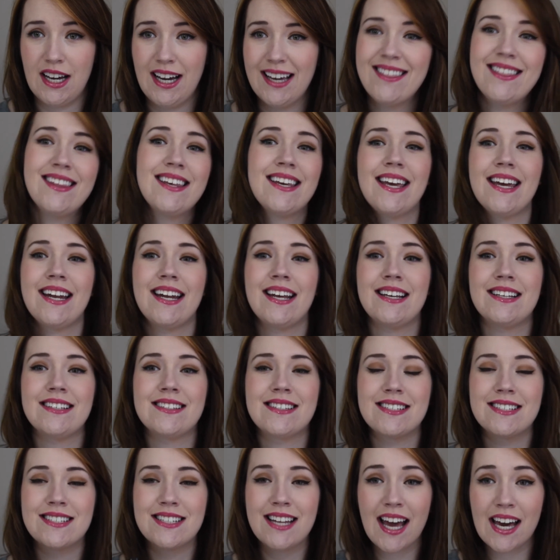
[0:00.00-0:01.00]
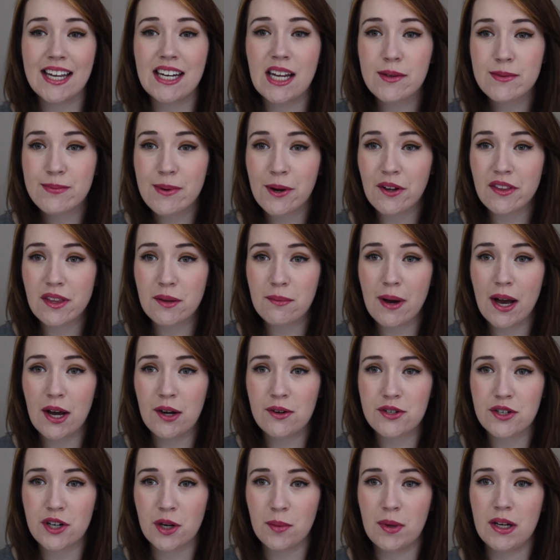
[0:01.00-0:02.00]
I think it is 10 times better than
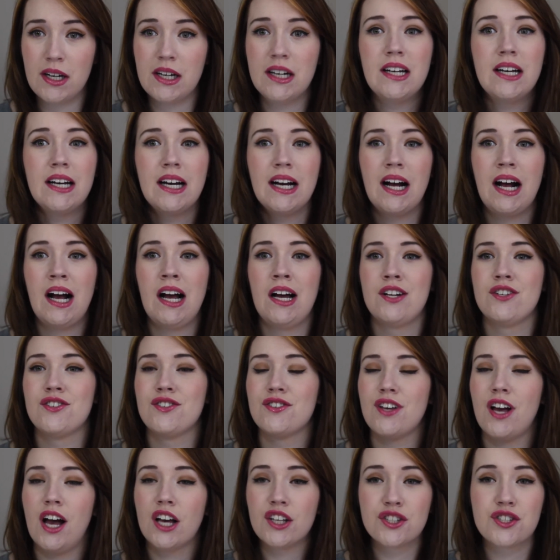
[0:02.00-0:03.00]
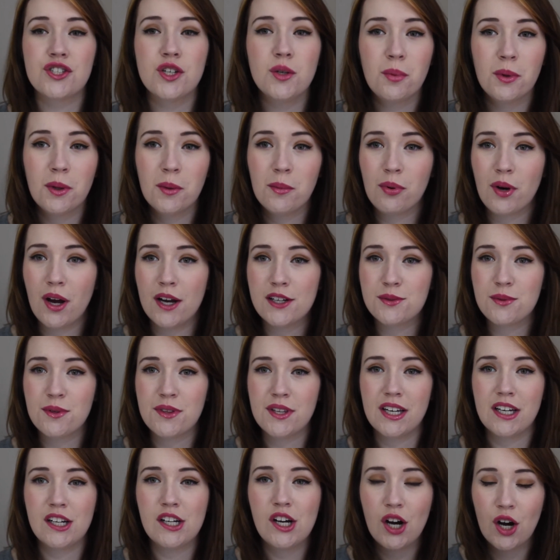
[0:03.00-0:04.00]
Bioderma. Super impressed with
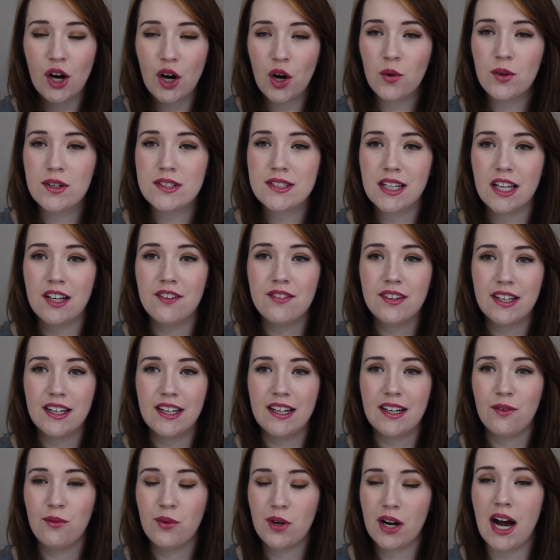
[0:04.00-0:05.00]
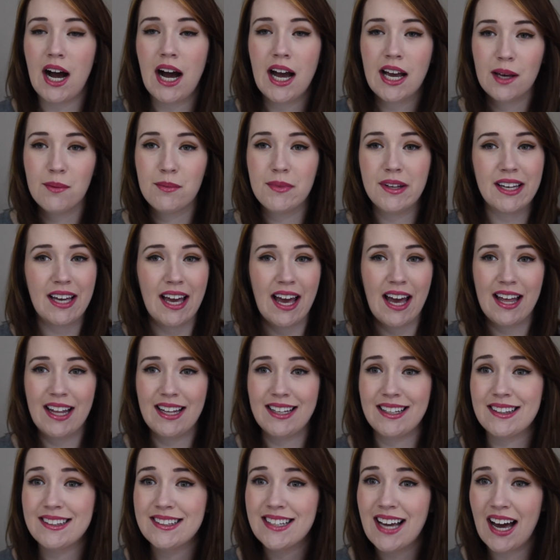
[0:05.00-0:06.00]
it. Always love it. When I am like
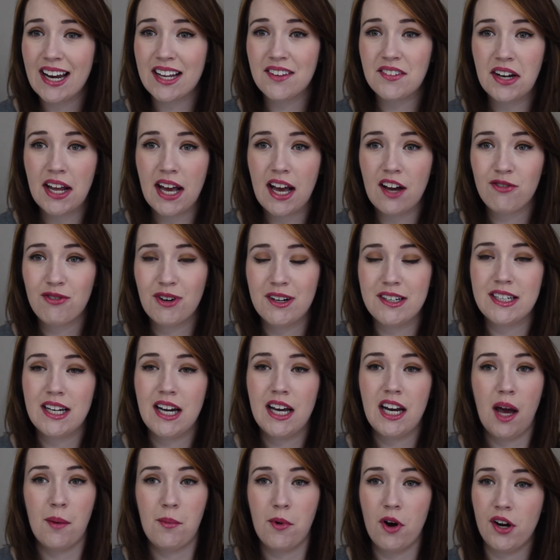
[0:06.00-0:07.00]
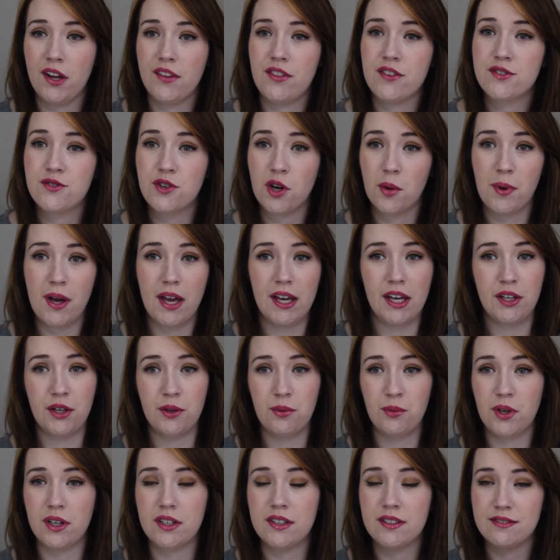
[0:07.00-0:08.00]
not even halfway done, I'm already at the store buying a
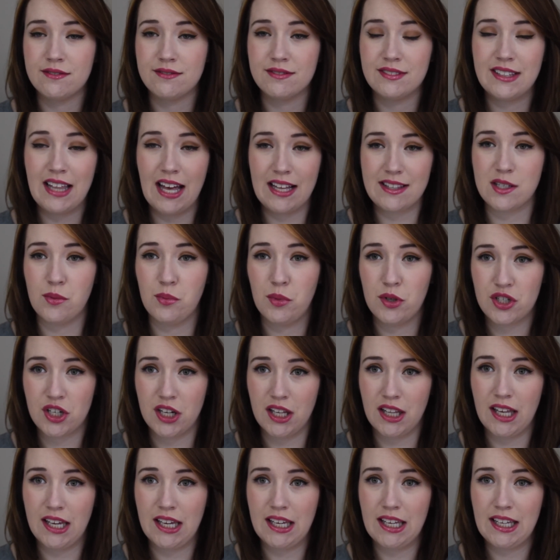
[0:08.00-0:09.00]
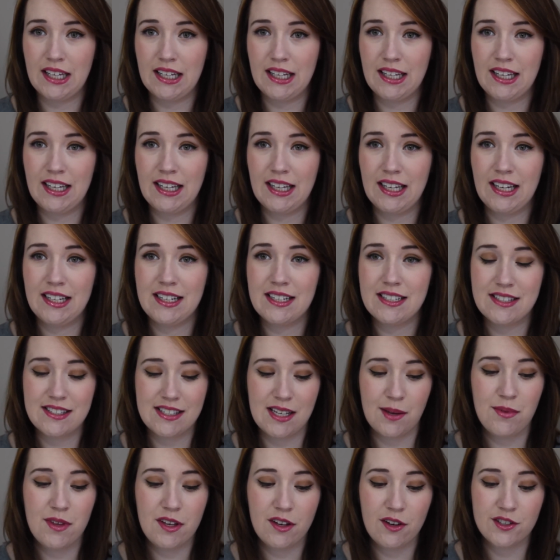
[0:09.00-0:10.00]
new one. That's how much I like it. And
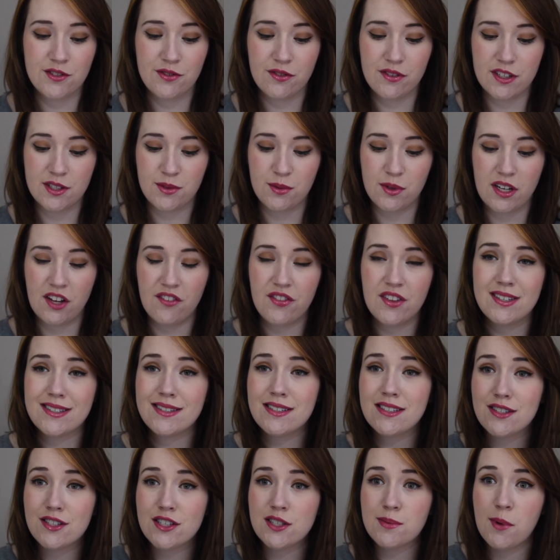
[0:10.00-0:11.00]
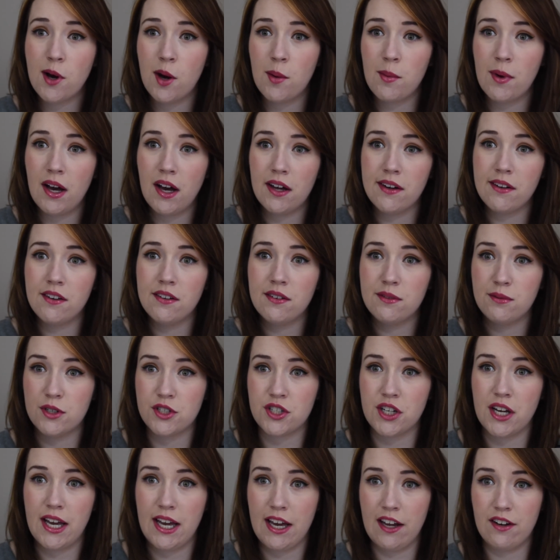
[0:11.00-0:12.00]
same thing goes for this one. Now, this is the small bottle,
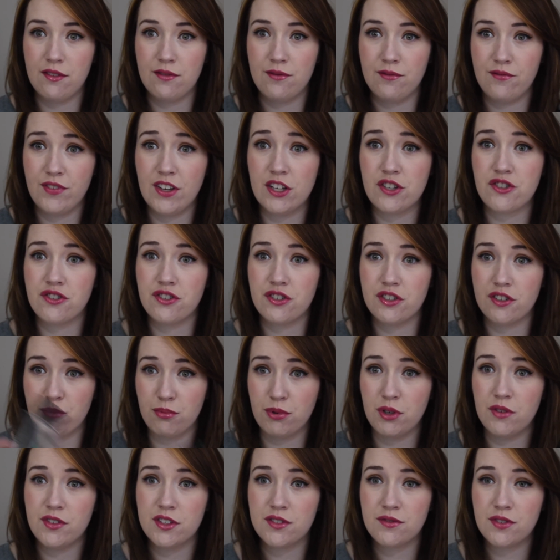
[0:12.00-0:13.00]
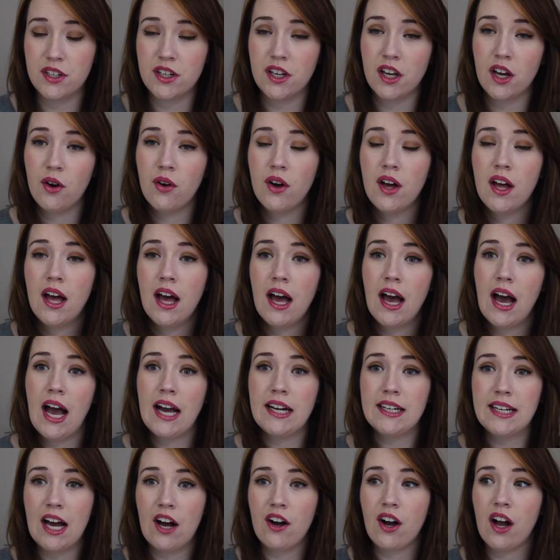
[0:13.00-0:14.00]
which I had featured in the previous video.
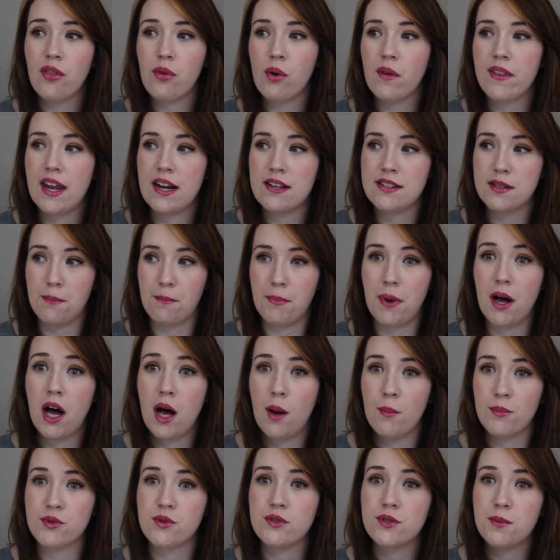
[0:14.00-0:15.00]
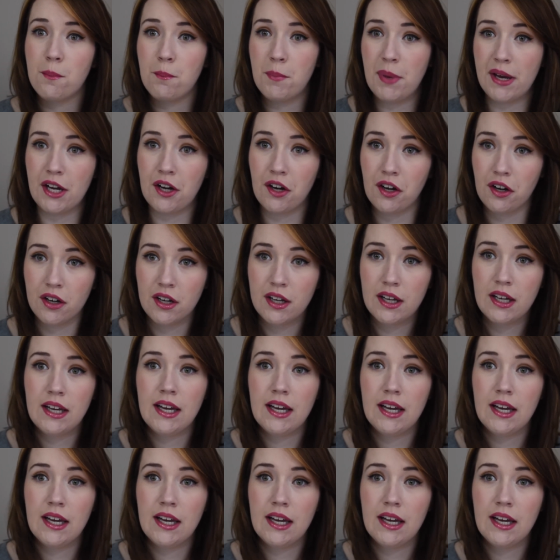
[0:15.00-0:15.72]
I now got the one that has a pump, so it's bigger.